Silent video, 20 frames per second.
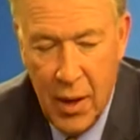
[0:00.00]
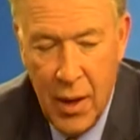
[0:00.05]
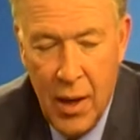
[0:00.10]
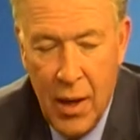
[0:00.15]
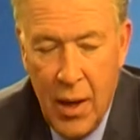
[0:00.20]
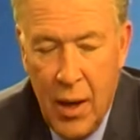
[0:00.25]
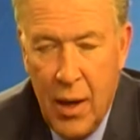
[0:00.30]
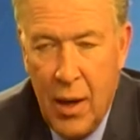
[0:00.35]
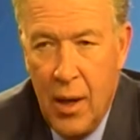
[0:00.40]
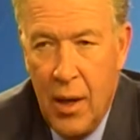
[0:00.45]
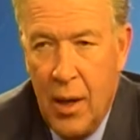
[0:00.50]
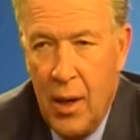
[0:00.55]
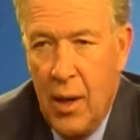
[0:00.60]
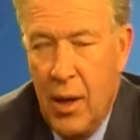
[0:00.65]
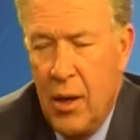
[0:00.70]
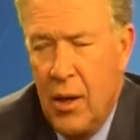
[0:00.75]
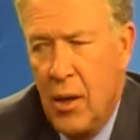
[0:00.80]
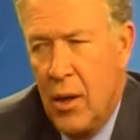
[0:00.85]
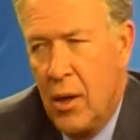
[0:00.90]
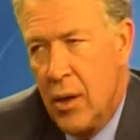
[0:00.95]
and
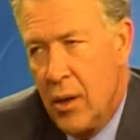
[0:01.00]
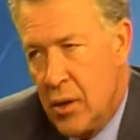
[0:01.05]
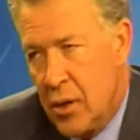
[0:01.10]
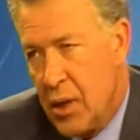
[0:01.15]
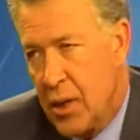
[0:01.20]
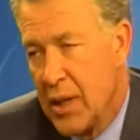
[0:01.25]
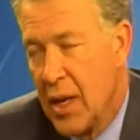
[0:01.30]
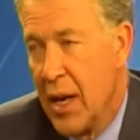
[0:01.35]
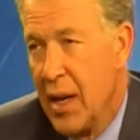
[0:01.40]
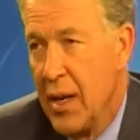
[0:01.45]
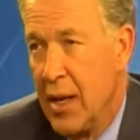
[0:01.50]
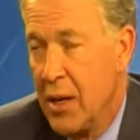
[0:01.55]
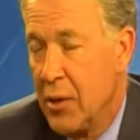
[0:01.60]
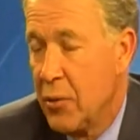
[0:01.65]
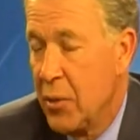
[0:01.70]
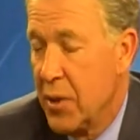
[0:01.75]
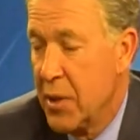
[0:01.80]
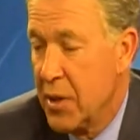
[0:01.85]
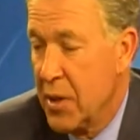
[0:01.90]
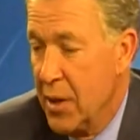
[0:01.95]
she's had an
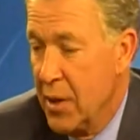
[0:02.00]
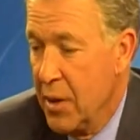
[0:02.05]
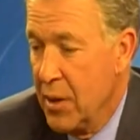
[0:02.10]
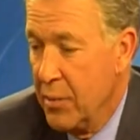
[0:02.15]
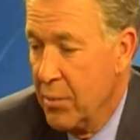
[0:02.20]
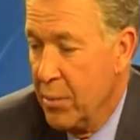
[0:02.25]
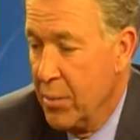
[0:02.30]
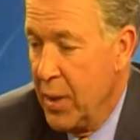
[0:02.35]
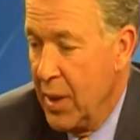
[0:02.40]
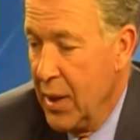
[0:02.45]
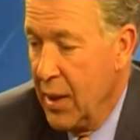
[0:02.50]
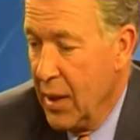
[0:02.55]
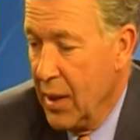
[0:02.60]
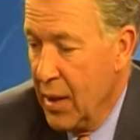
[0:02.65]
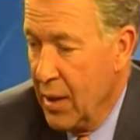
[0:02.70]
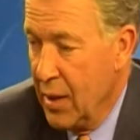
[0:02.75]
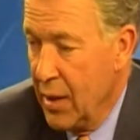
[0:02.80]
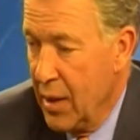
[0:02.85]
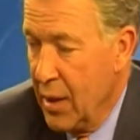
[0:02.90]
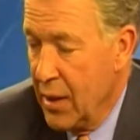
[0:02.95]
interest in
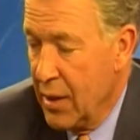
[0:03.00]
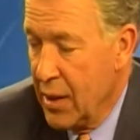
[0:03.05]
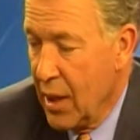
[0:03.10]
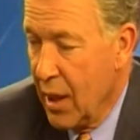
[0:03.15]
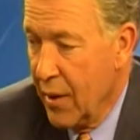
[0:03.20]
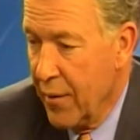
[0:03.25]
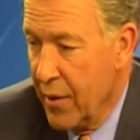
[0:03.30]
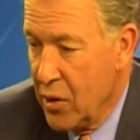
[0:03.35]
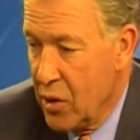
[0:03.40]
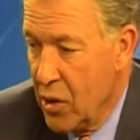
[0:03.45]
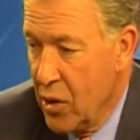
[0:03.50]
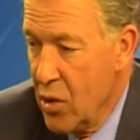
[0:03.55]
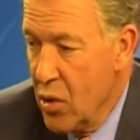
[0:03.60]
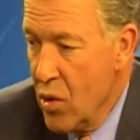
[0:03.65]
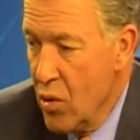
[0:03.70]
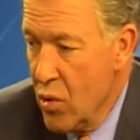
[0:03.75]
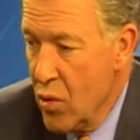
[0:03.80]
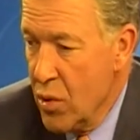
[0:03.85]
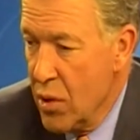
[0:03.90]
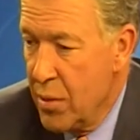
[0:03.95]
being in television
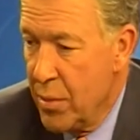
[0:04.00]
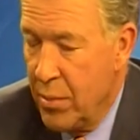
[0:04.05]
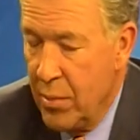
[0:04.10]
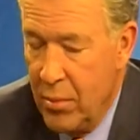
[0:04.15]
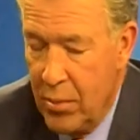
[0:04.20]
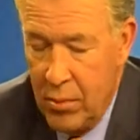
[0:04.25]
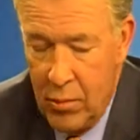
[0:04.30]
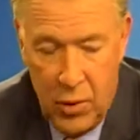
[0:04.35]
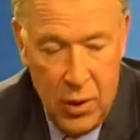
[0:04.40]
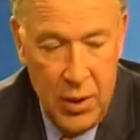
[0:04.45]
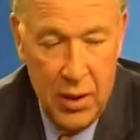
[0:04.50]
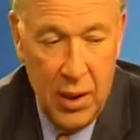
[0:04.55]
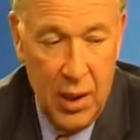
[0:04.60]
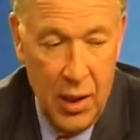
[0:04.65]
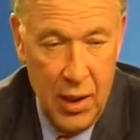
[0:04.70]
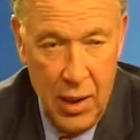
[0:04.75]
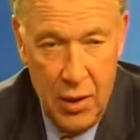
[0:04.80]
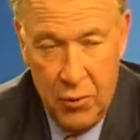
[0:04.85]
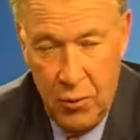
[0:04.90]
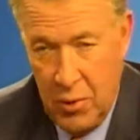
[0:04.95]
news. She's
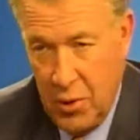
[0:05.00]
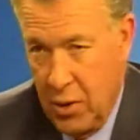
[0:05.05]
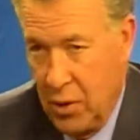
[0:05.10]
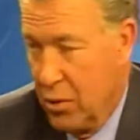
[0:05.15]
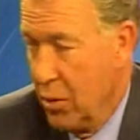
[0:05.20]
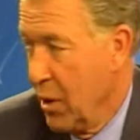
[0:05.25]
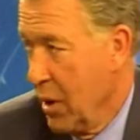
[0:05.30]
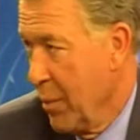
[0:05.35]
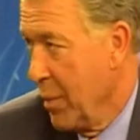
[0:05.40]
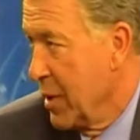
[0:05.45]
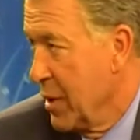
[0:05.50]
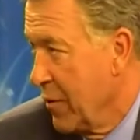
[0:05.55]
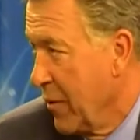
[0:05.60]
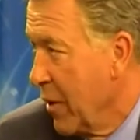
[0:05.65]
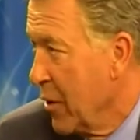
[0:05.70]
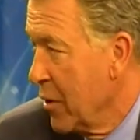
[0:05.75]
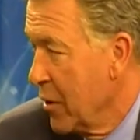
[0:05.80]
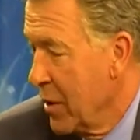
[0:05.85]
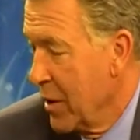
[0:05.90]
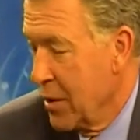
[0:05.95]
had an interest in doing a bunch
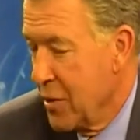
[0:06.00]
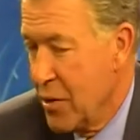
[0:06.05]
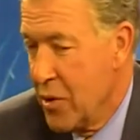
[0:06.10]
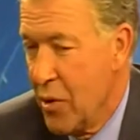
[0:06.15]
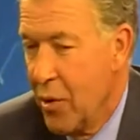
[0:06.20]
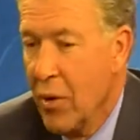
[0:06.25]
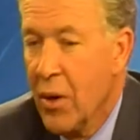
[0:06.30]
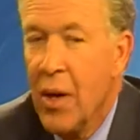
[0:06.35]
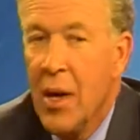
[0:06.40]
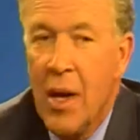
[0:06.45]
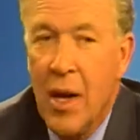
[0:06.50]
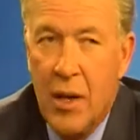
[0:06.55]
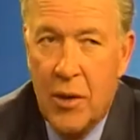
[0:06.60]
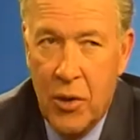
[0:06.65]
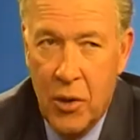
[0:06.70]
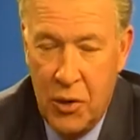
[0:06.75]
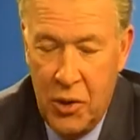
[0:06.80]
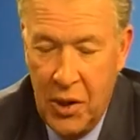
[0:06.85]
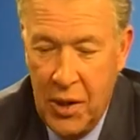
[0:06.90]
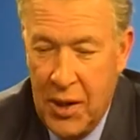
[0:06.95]
of other things too.
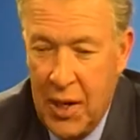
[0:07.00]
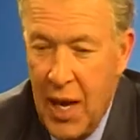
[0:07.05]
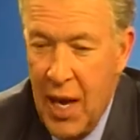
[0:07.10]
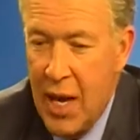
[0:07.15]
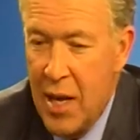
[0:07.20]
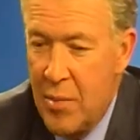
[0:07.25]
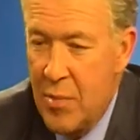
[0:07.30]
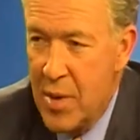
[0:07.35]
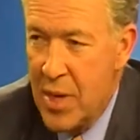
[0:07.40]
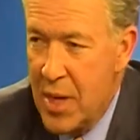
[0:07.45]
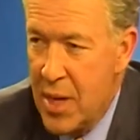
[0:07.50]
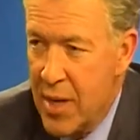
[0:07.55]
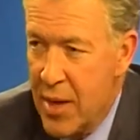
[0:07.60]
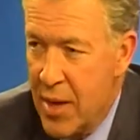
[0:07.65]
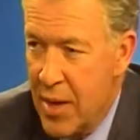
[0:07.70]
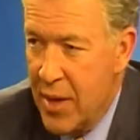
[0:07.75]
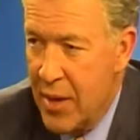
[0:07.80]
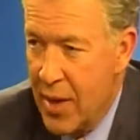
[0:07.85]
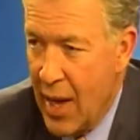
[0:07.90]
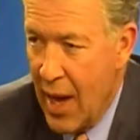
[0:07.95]
So she came
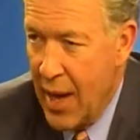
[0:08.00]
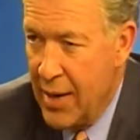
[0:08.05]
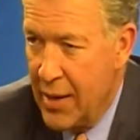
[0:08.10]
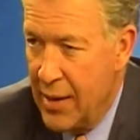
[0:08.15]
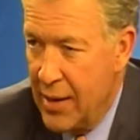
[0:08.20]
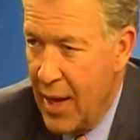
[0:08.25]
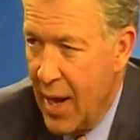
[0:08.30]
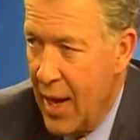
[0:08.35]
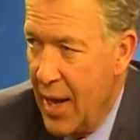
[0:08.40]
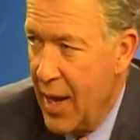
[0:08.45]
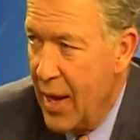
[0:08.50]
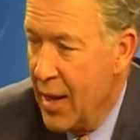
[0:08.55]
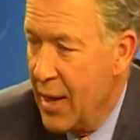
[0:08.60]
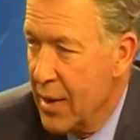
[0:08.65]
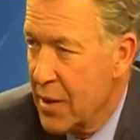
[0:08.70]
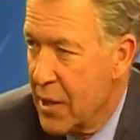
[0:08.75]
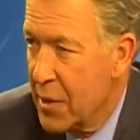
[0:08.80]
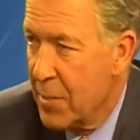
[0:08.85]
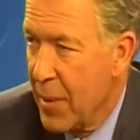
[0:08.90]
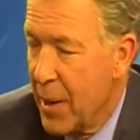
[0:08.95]
in that
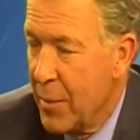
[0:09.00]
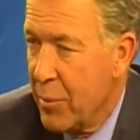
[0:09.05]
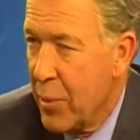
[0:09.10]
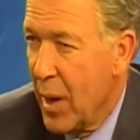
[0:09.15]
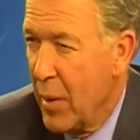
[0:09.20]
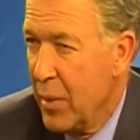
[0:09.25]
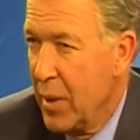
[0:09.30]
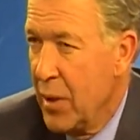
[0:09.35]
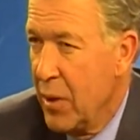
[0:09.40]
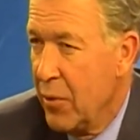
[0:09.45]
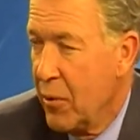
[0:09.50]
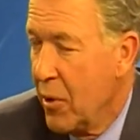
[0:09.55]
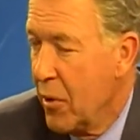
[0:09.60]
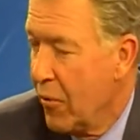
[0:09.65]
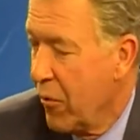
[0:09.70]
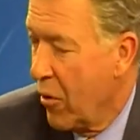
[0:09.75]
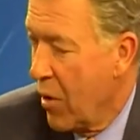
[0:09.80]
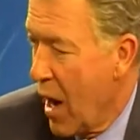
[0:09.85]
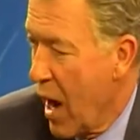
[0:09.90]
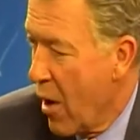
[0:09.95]
day and spent probably
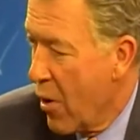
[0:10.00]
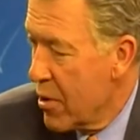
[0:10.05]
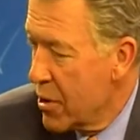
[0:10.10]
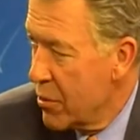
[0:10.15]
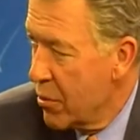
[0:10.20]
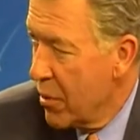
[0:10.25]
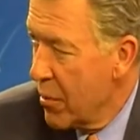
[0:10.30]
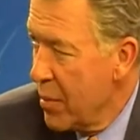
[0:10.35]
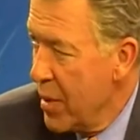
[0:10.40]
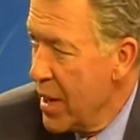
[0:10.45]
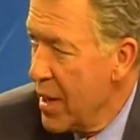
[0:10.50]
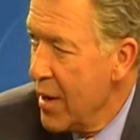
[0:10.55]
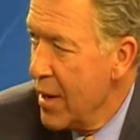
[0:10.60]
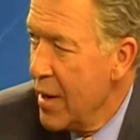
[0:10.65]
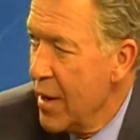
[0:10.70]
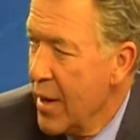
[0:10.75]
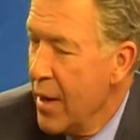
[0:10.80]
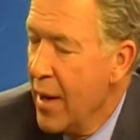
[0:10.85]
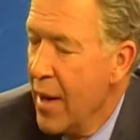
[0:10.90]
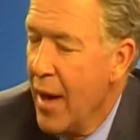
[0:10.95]
3 or 4 hours with
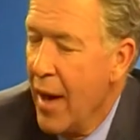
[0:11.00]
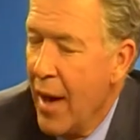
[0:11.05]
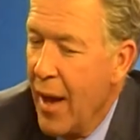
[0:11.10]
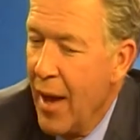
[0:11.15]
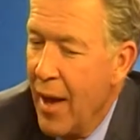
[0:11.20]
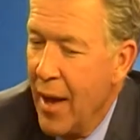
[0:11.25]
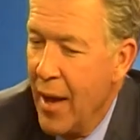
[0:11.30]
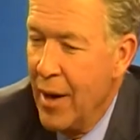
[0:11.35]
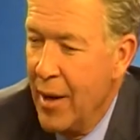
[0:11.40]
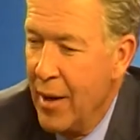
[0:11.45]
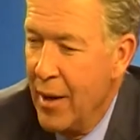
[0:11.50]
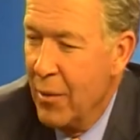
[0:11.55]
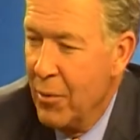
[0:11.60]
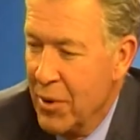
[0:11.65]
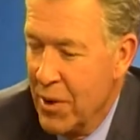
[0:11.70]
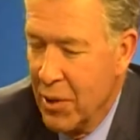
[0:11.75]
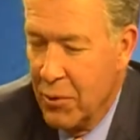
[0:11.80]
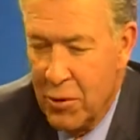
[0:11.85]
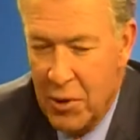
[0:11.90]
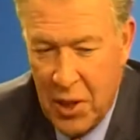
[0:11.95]
me. And
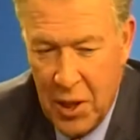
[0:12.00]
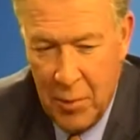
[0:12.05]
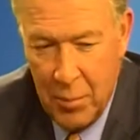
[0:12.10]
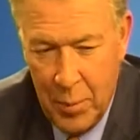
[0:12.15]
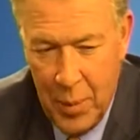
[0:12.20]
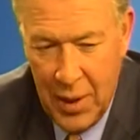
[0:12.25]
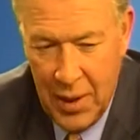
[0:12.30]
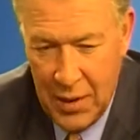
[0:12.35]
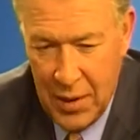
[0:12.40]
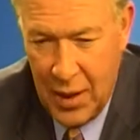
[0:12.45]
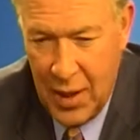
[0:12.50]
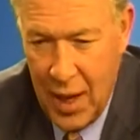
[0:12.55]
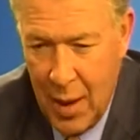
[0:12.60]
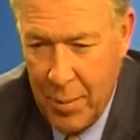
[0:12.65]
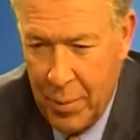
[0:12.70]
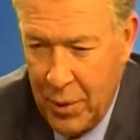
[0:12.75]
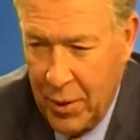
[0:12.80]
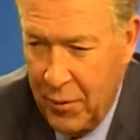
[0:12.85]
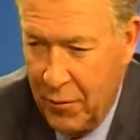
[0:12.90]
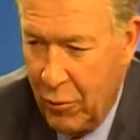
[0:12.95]
it was interesting because a
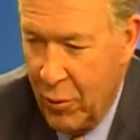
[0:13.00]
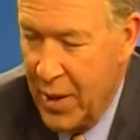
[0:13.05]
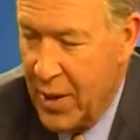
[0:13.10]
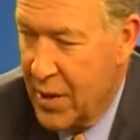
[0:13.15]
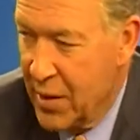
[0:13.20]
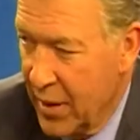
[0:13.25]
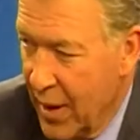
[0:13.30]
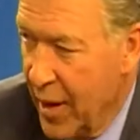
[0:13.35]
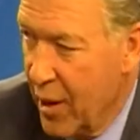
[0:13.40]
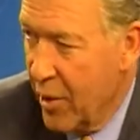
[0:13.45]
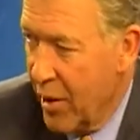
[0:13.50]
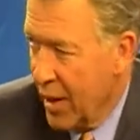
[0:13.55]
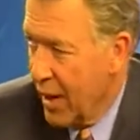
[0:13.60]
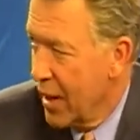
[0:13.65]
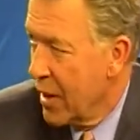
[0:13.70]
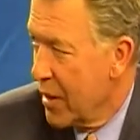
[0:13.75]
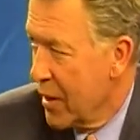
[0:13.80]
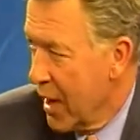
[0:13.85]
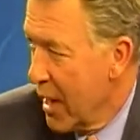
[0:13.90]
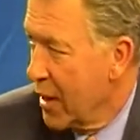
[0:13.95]
couple of weeks later
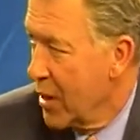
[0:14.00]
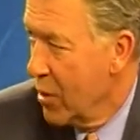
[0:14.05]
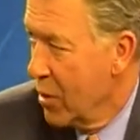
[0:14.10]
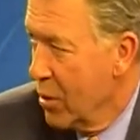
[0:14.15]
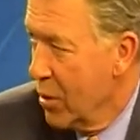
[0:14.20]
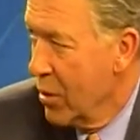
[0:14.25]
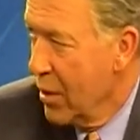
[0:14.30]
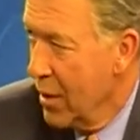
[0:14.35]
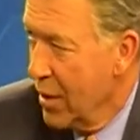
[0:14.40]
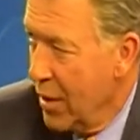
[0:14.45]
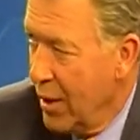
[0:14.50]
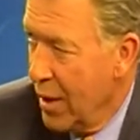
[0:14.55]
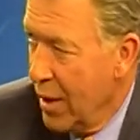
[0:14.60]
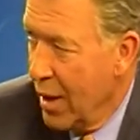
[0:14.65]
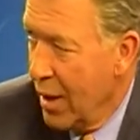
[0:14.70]
I got a thank you